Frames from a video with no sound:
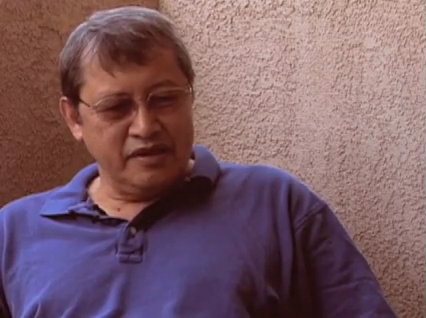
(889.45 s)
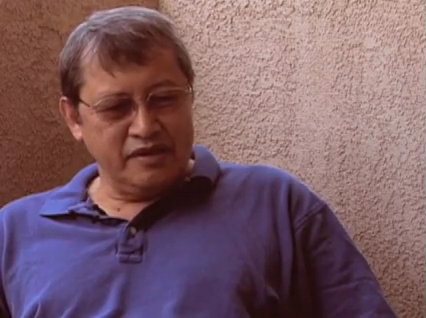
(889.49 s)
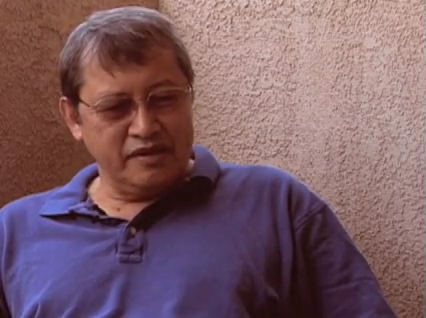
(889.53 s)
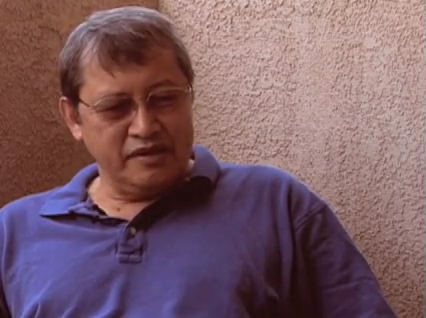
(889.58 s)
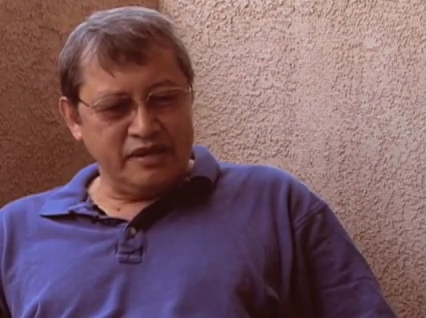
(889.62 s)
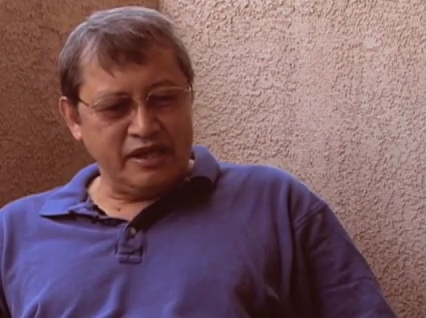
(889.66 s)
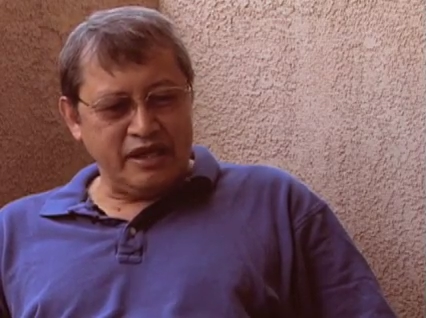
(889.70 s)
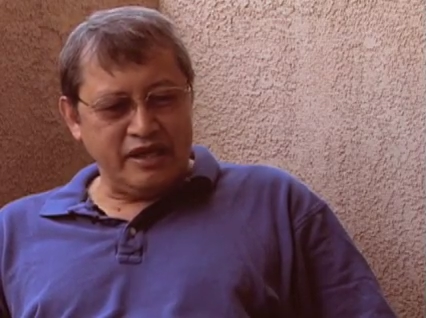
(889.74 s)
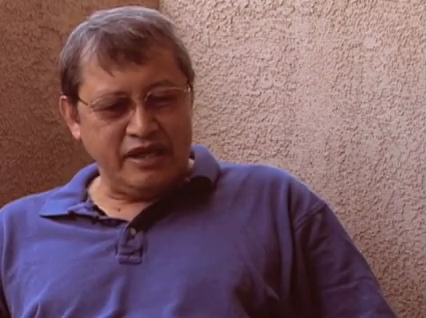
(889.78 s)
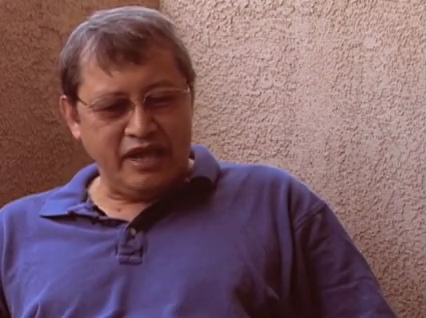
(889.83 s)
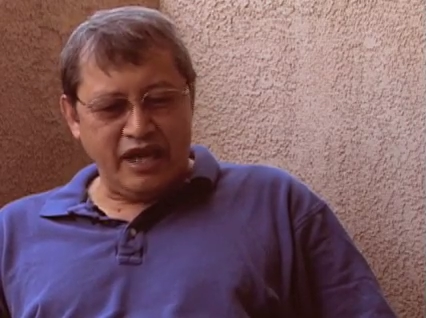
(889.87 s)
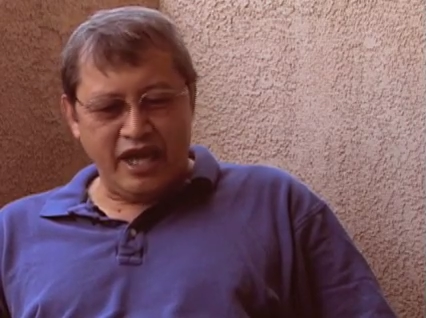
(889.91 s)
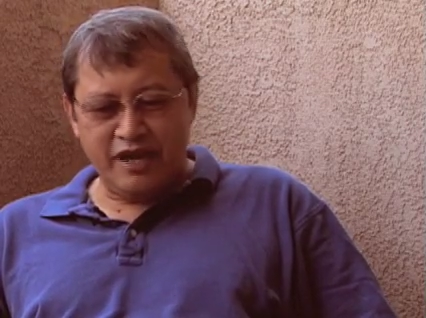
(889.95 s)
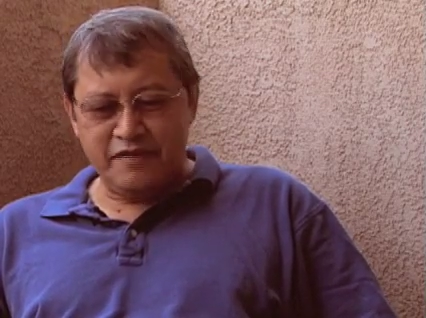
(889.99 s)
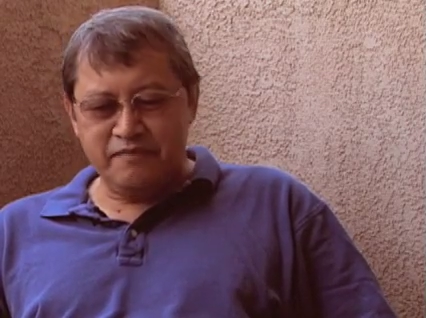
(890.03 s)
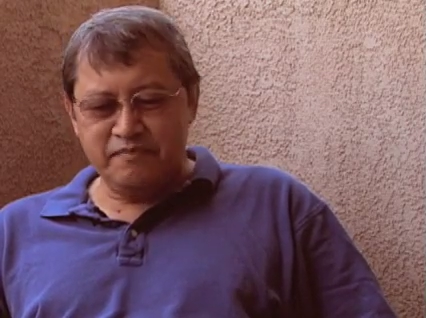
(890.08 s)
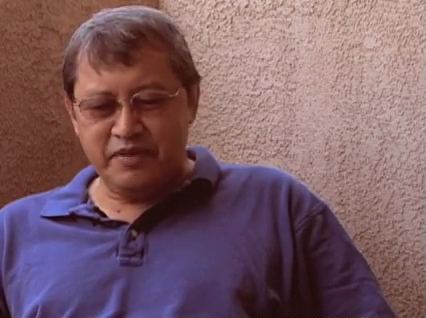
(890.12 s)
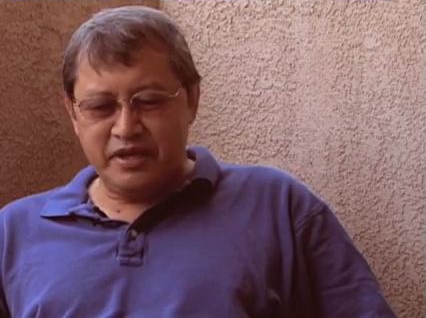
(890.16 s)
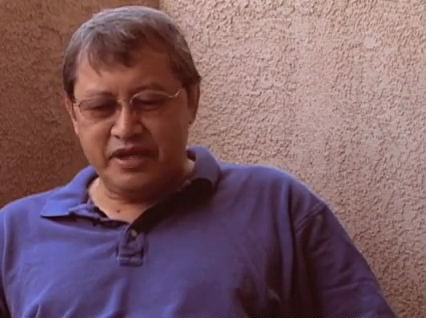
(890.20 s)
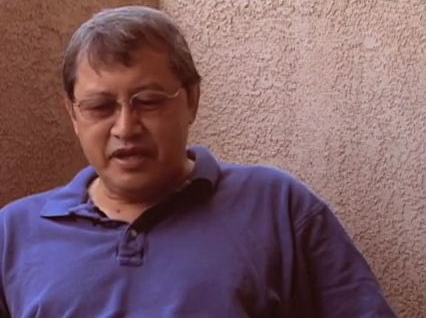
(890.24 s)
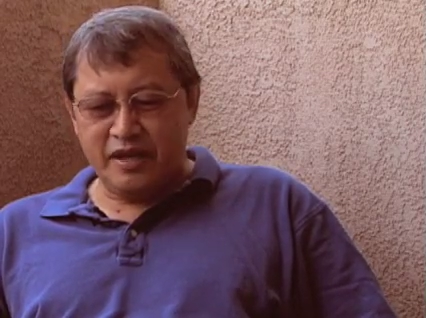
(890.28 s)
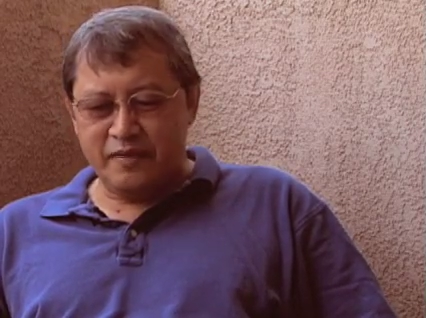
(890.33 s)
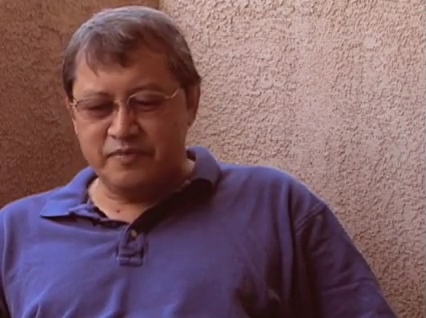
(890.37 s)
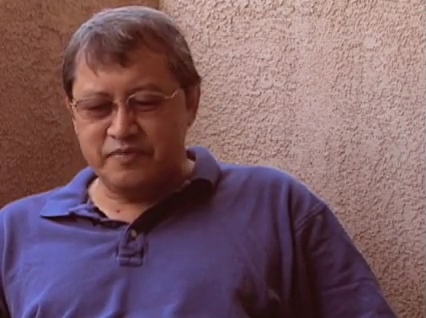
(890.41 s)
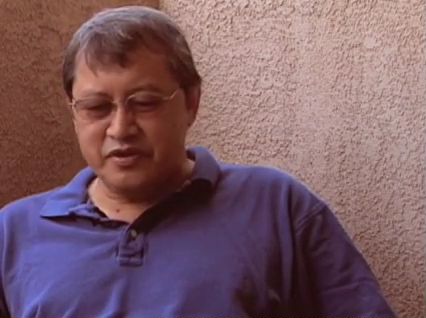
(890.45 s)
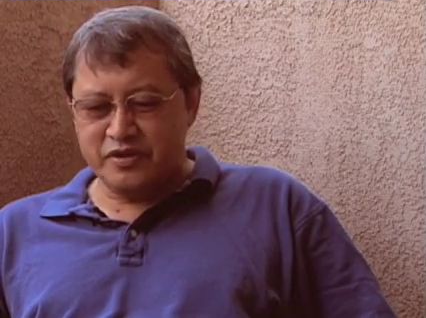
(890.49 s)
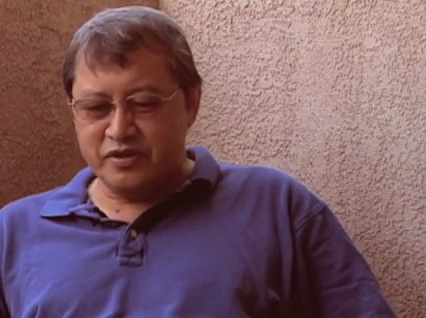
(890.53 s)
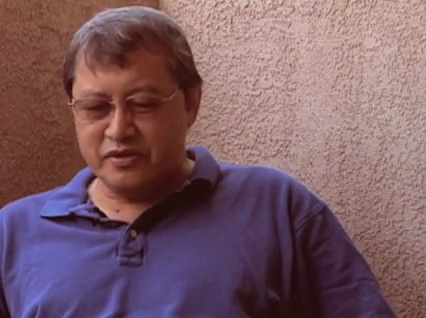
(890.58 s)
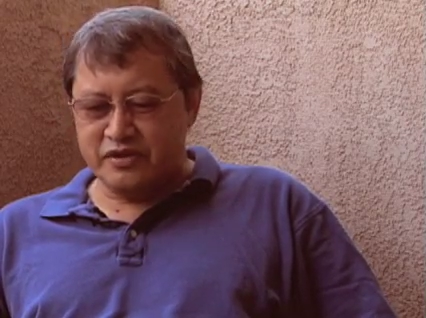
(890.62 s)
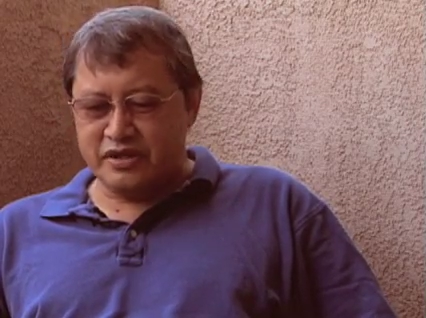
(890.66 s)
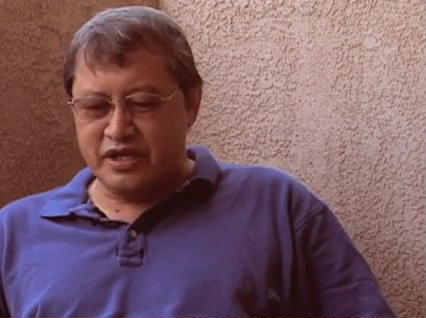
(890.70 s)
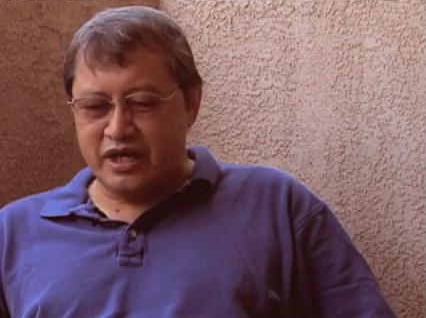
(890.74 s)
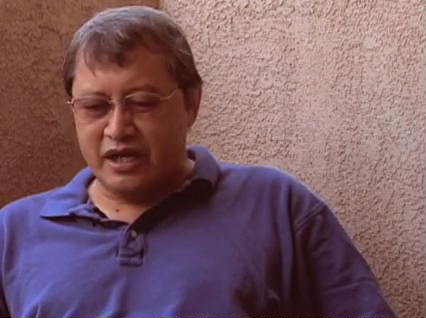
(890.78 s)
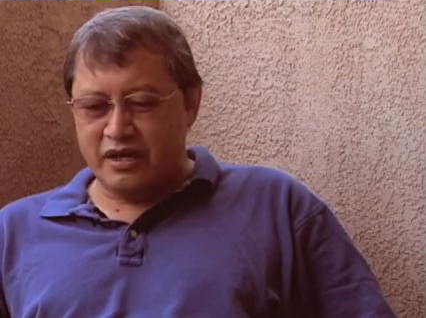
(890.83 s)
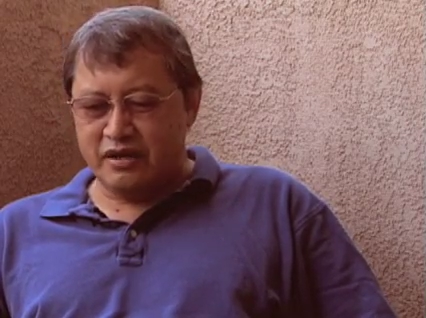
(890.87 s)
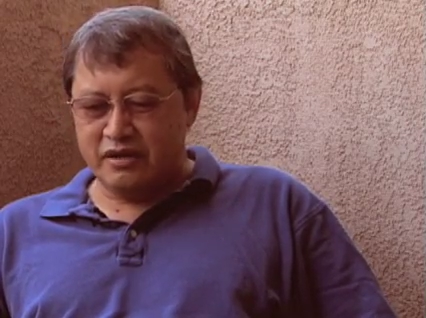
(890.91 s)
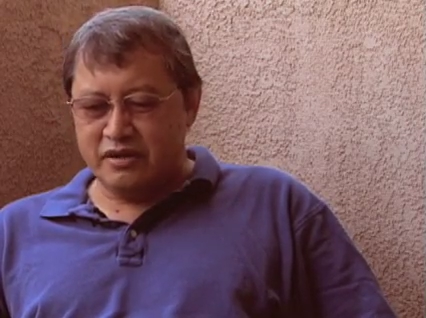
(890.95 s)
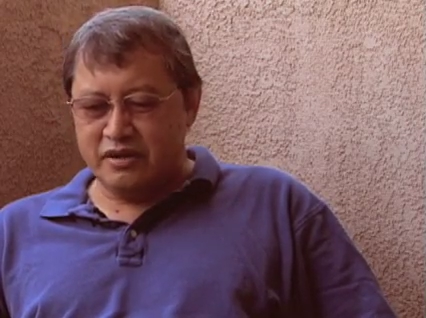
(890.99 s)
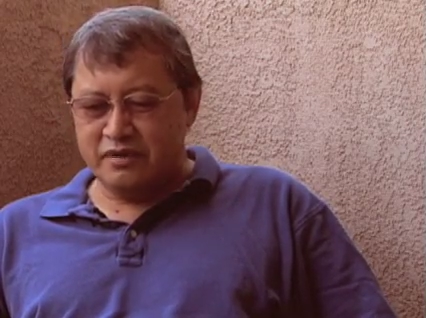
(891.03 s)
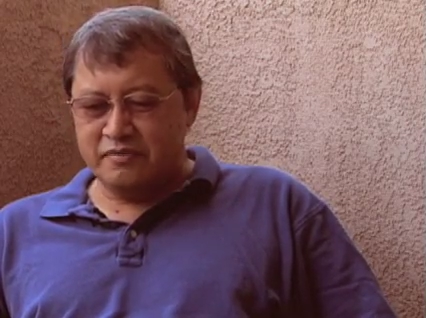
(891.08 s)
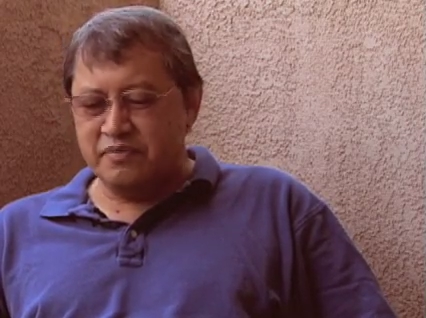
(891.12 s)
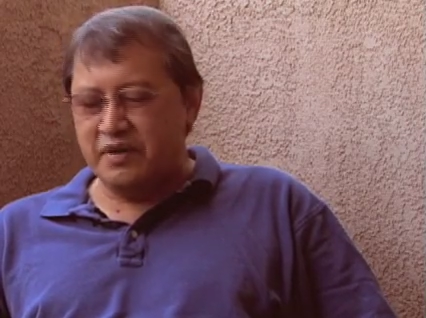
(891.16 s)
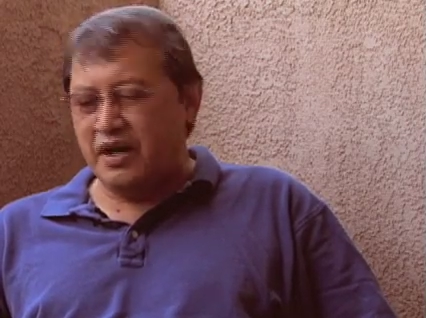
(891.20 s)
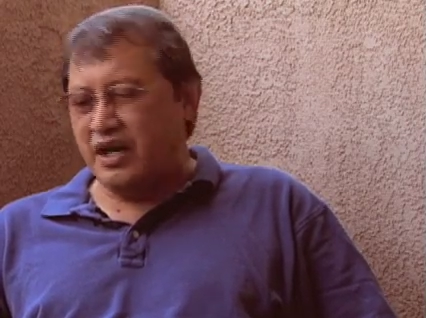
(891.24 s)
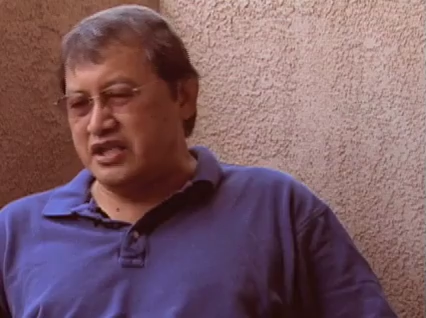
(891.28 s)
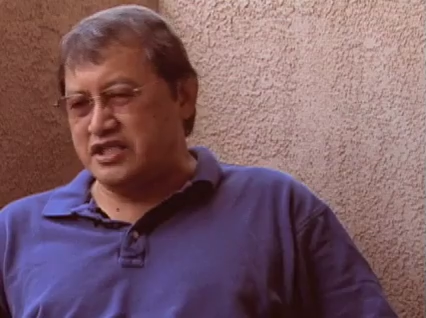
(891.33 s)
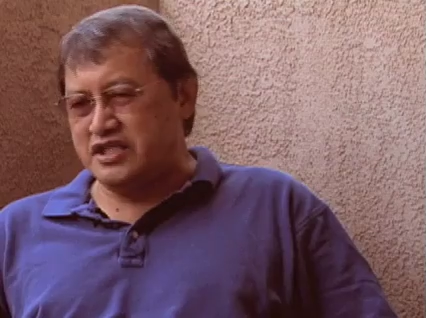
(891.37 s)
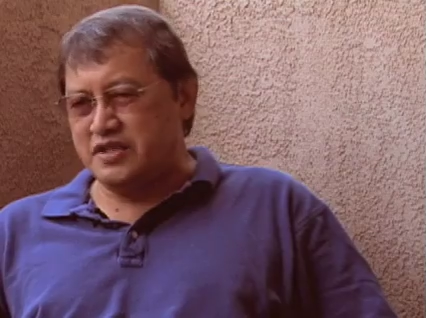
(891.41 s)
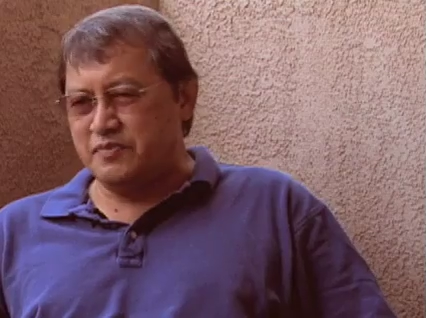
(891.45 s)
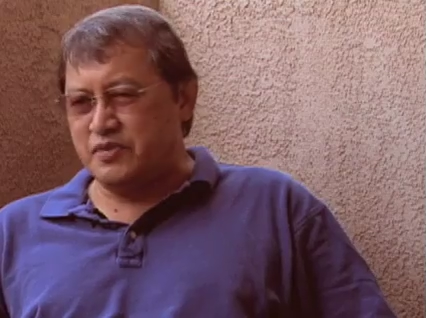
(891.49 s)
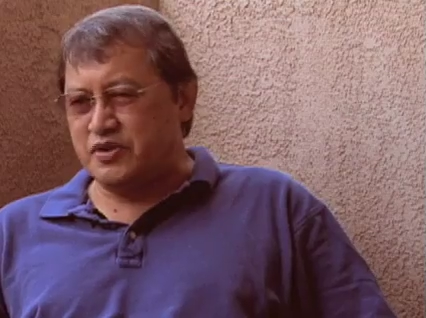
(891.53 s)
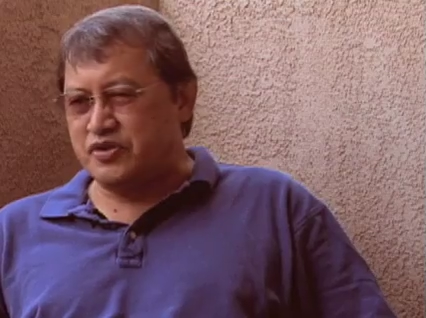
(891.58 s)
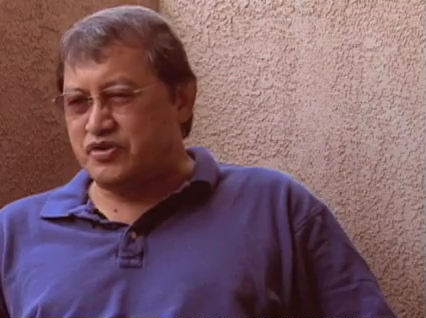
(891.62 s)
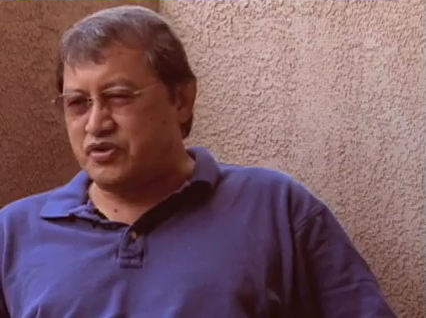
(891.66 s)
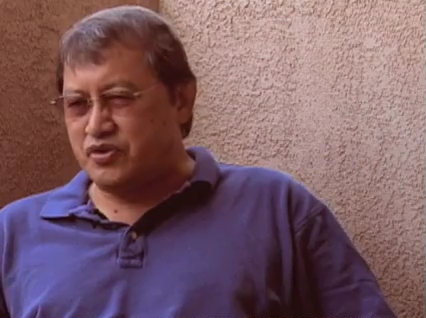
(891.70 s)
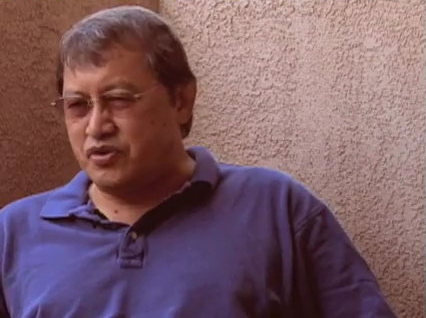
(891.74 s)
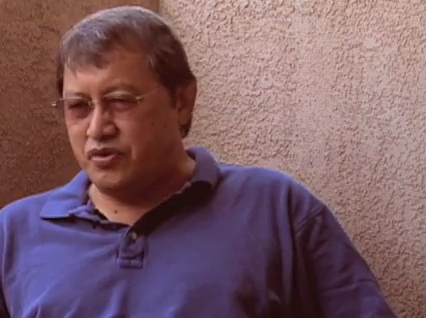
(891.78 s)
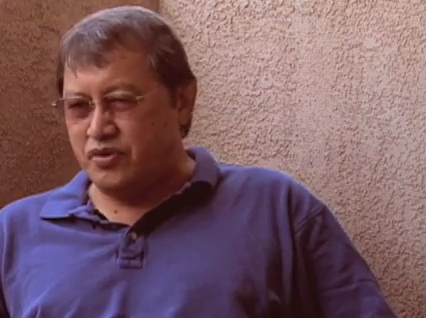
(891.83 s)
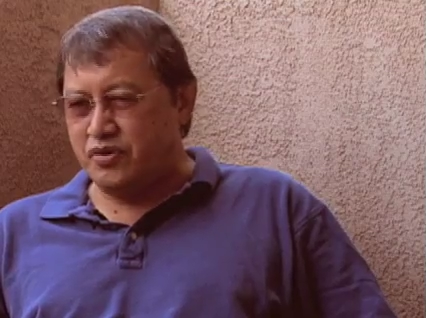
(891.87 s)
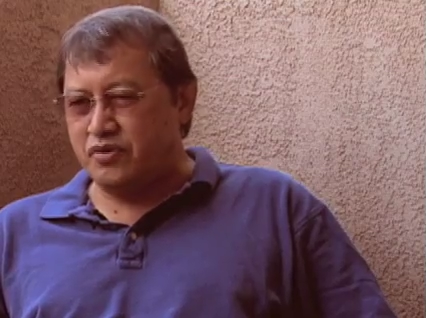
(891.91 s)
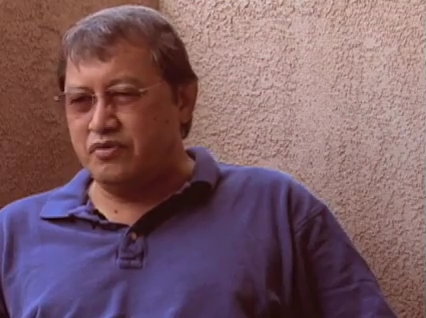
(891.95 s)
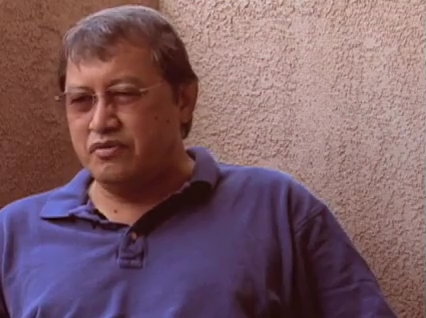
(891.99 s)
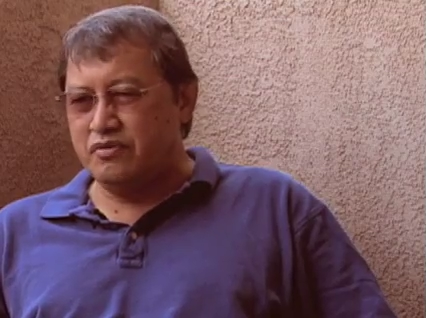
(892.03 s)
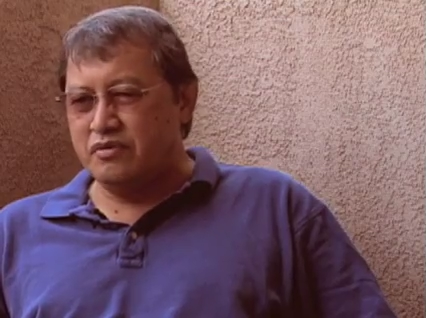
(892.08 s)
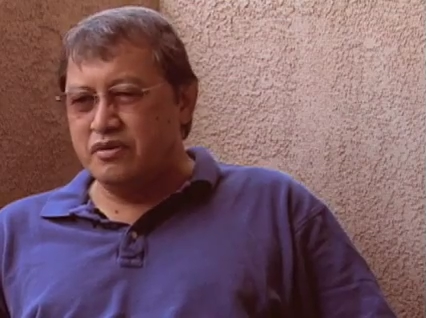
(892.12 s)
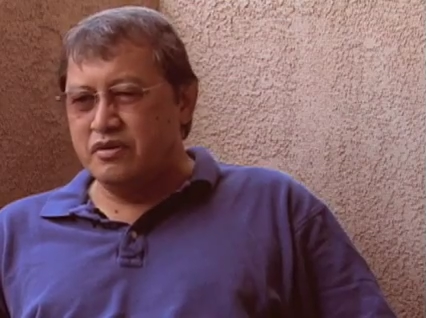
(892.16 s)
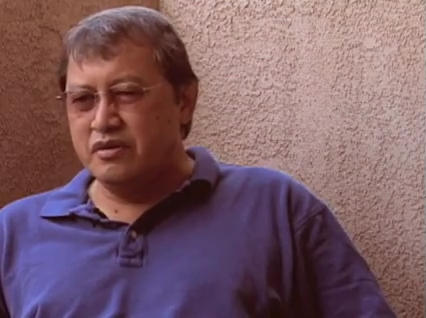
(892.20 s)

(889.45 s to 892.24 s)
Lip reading: that had been up till now impossible to do.